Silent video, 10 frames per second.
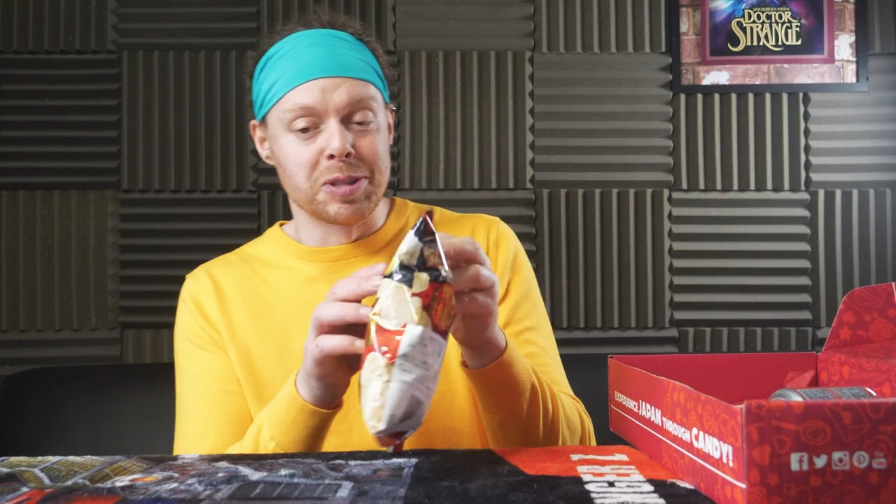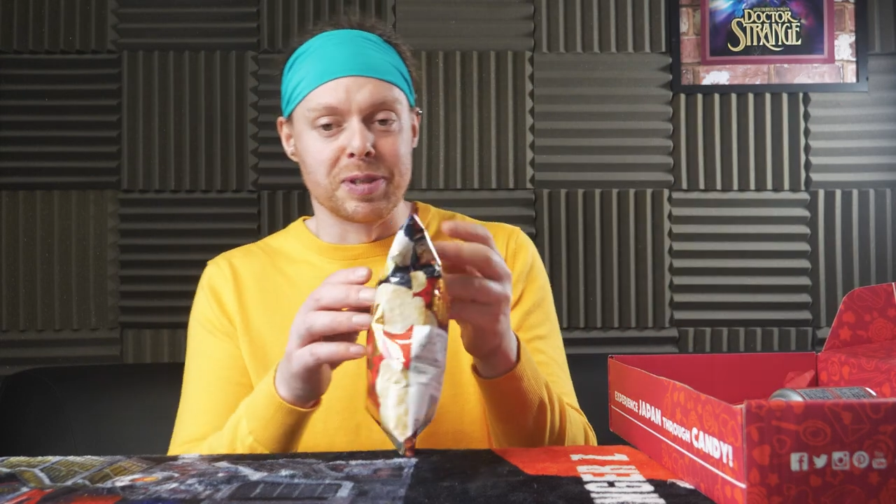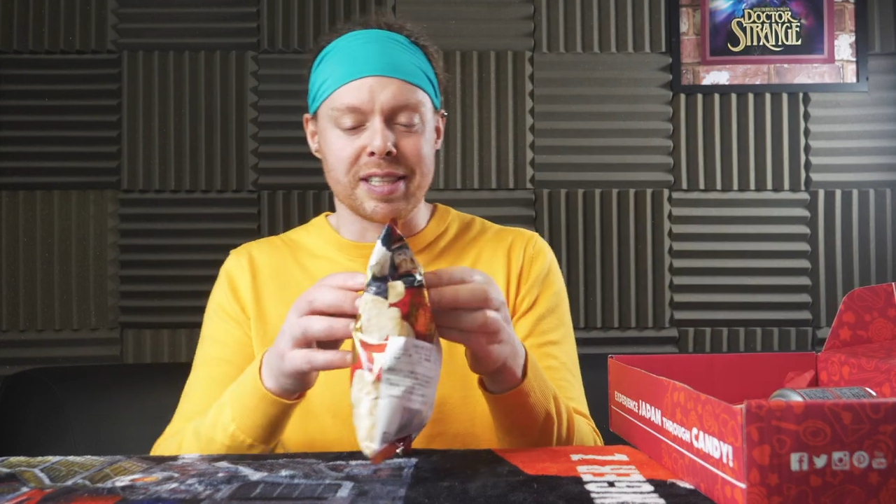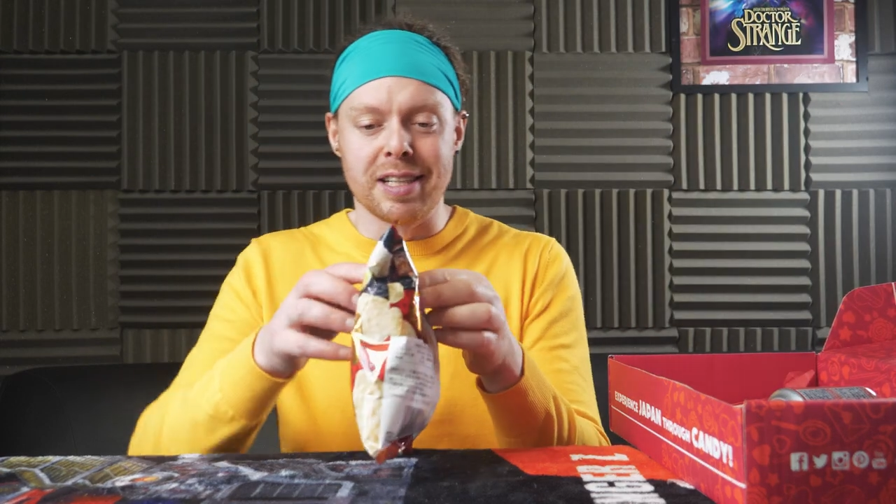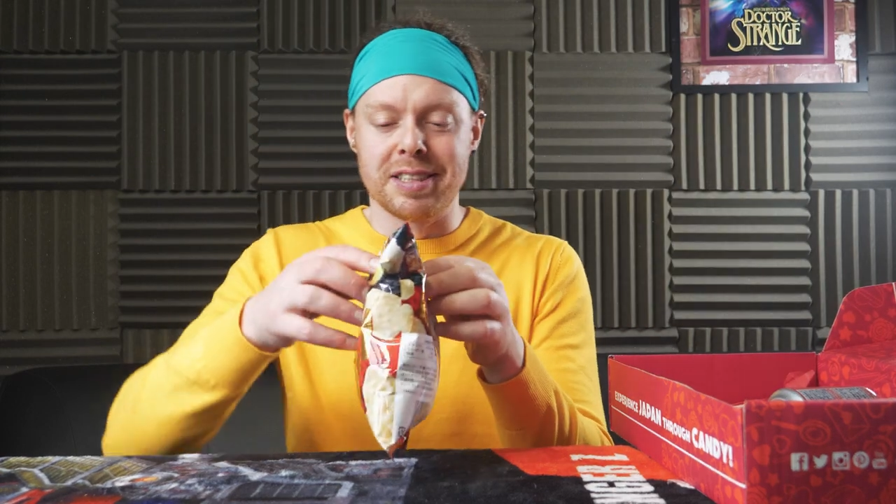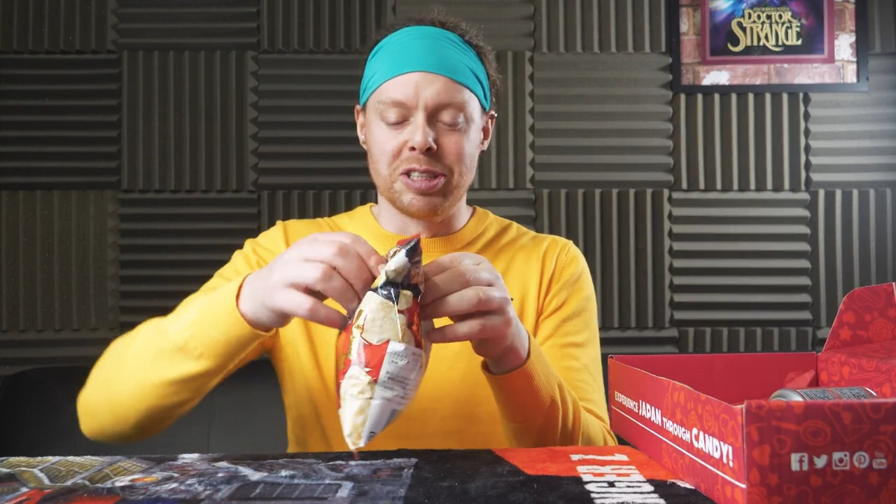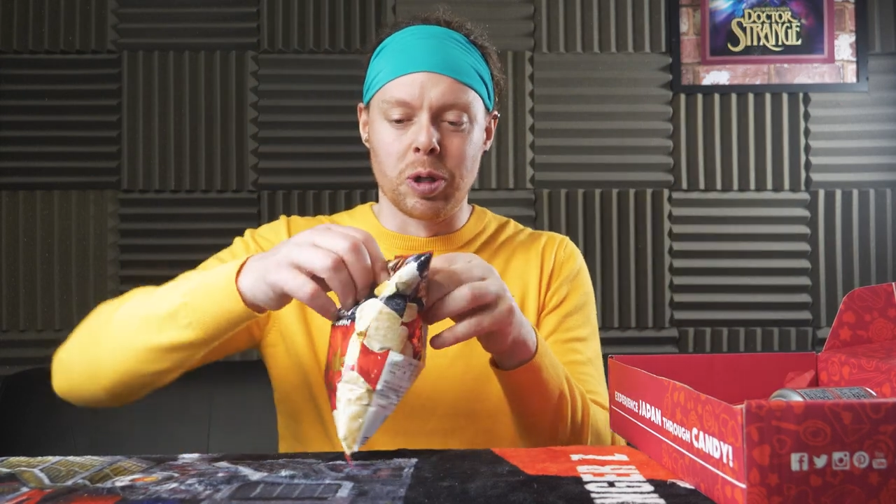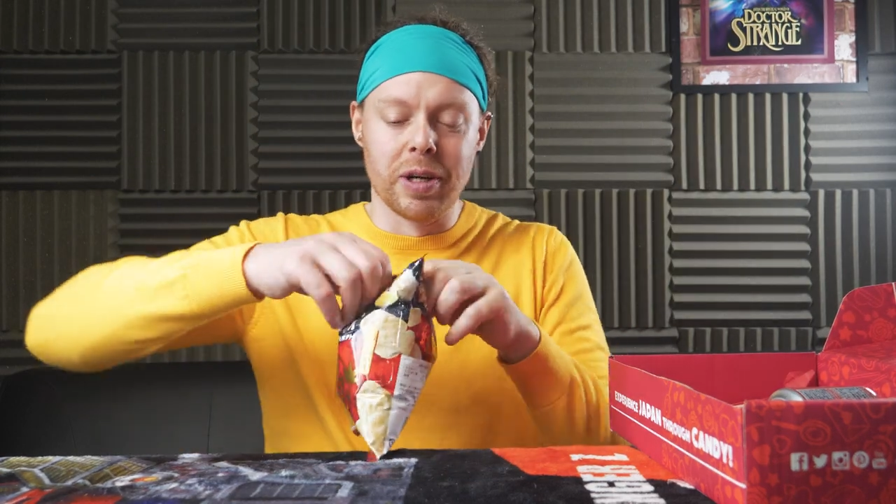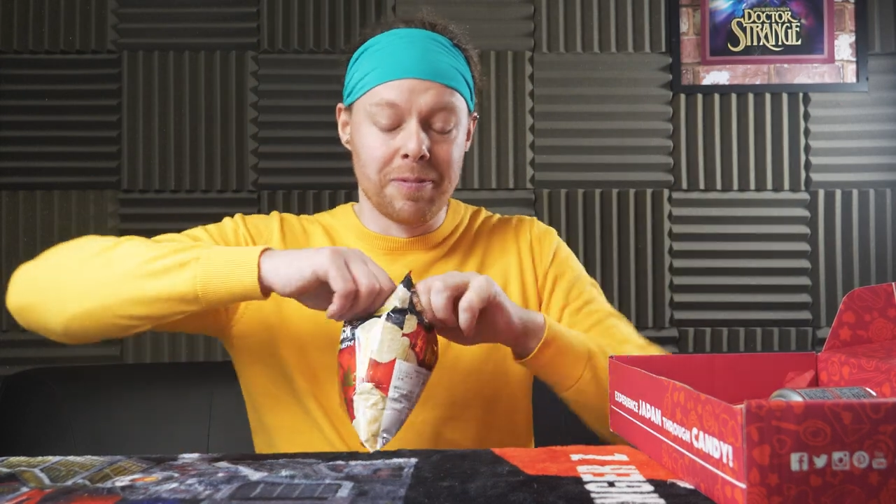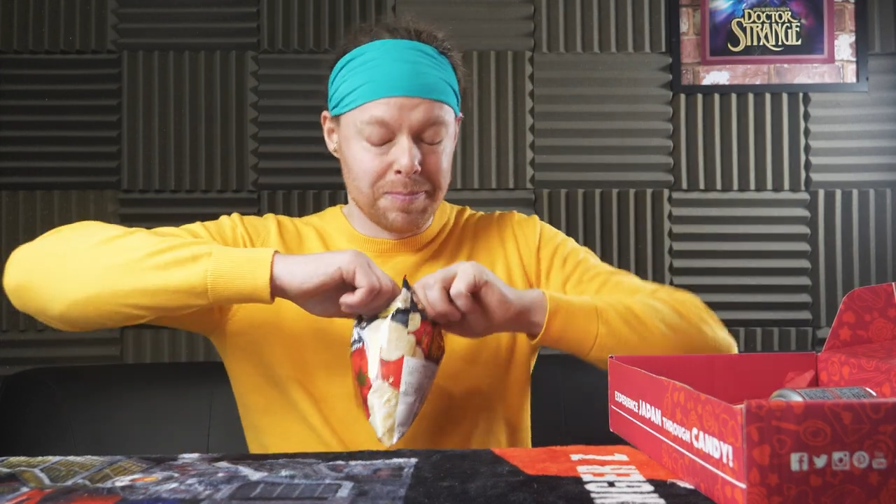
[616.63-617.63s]
because my sanity's
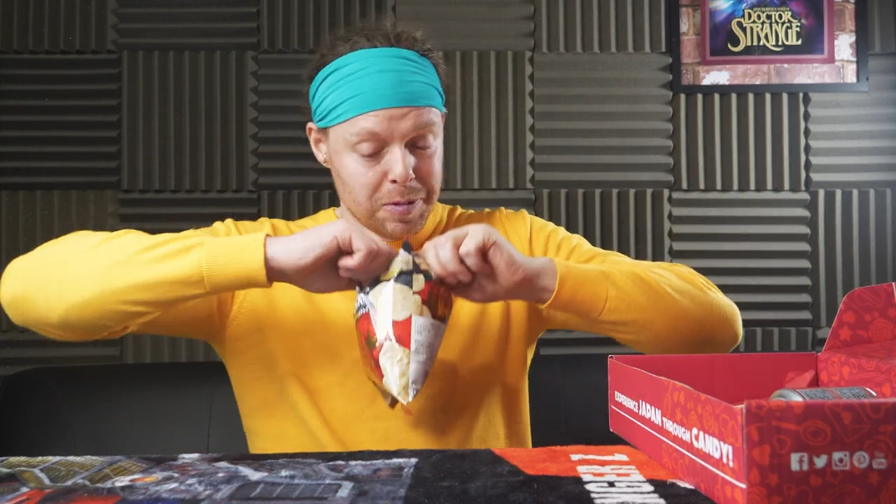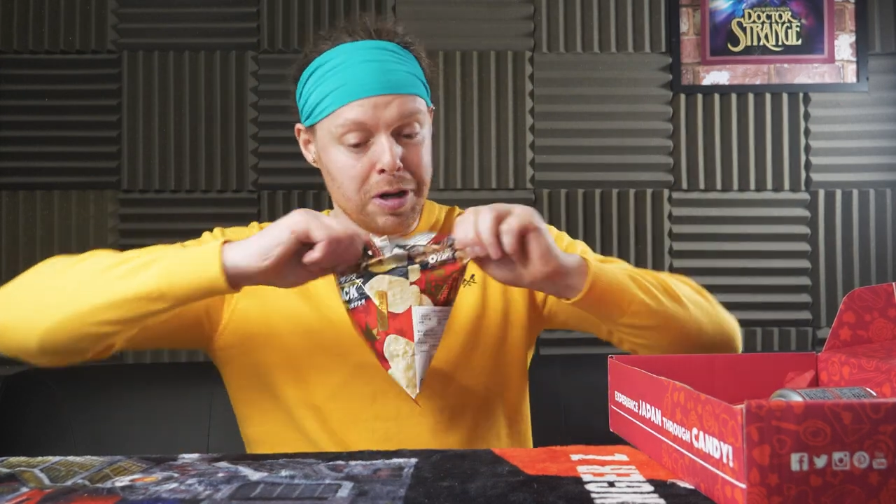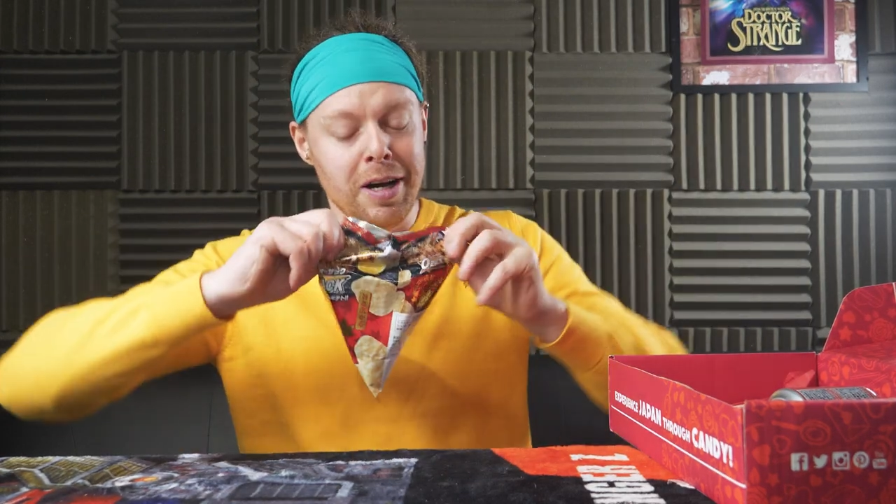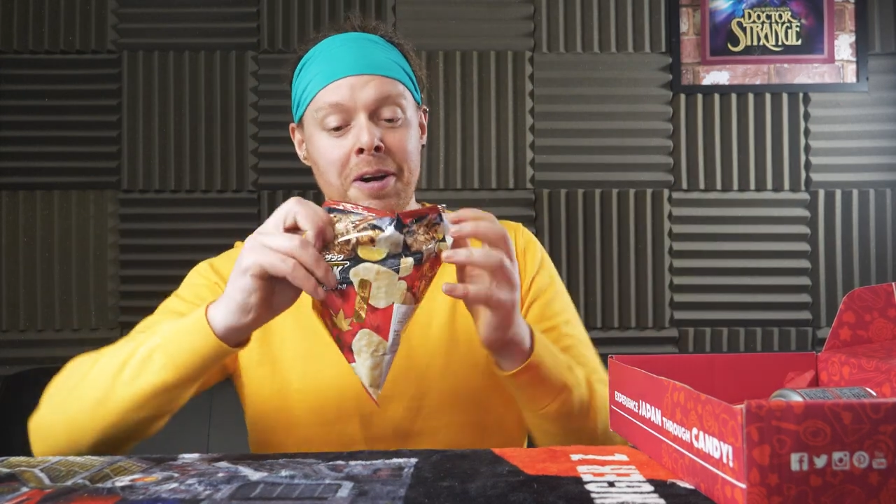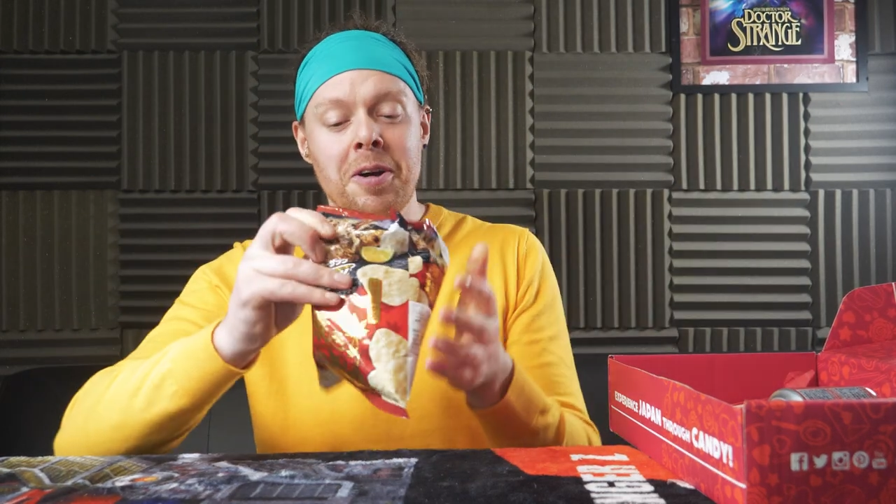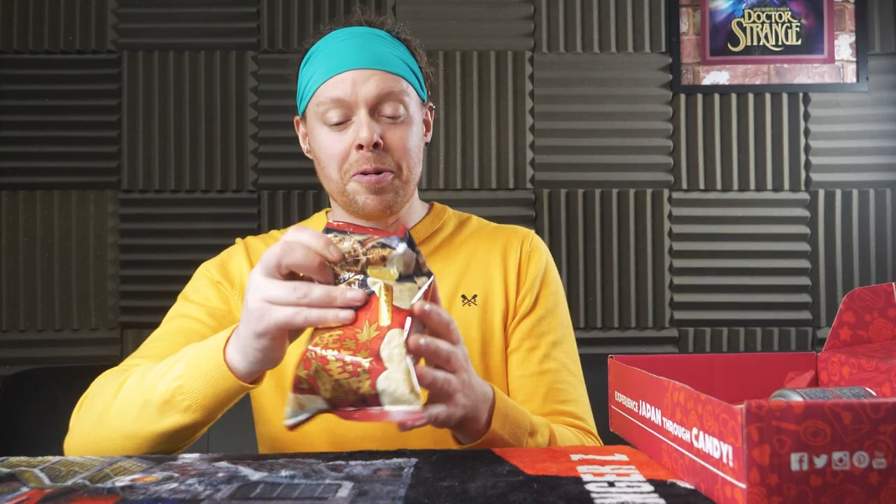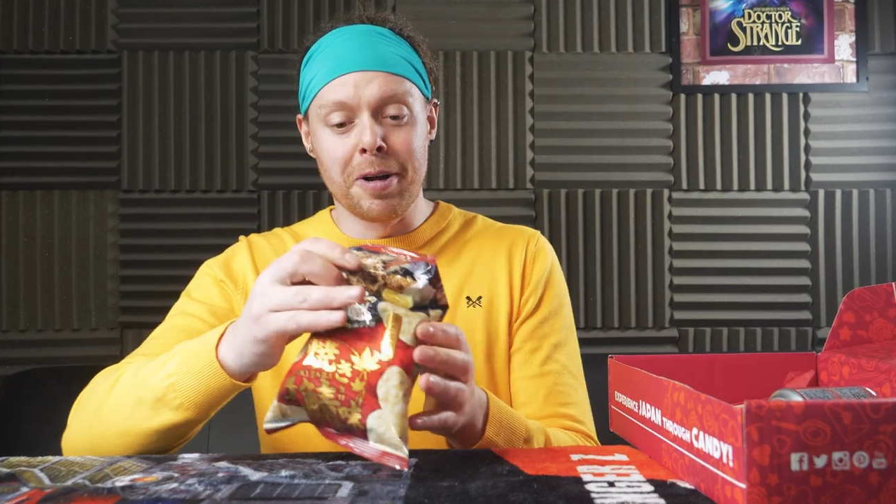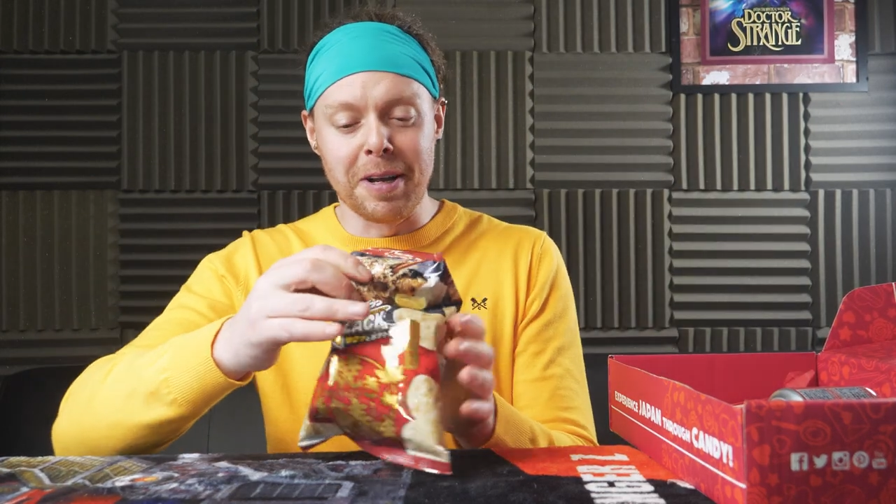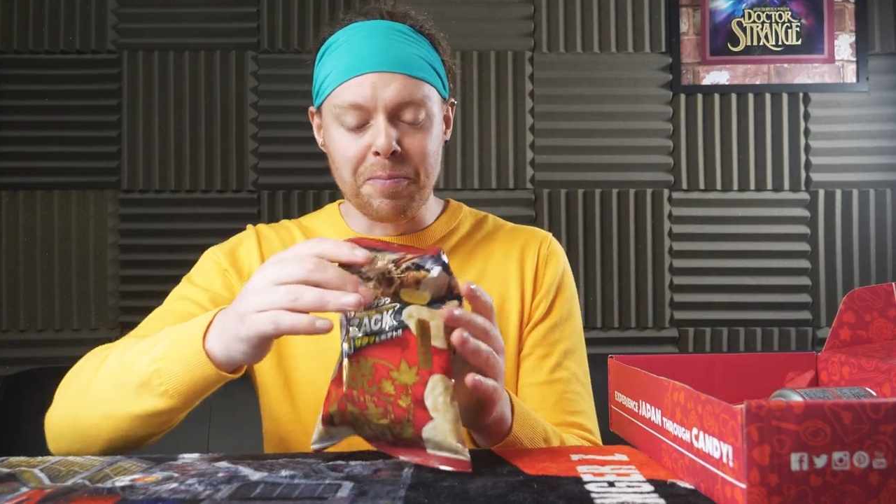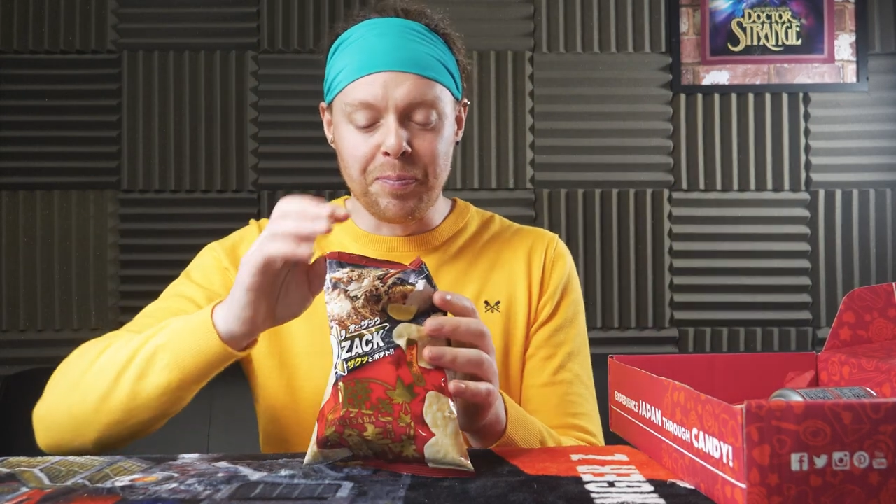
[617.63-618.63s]
going. Ah,
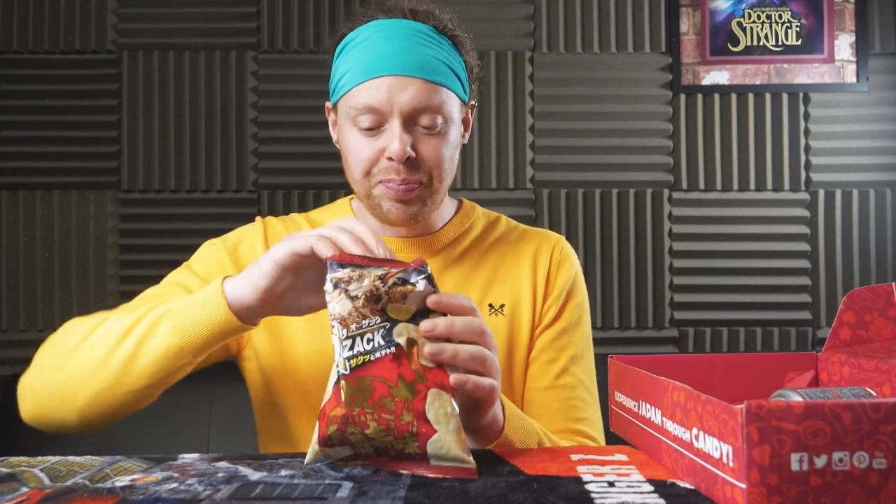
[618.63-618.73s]
right.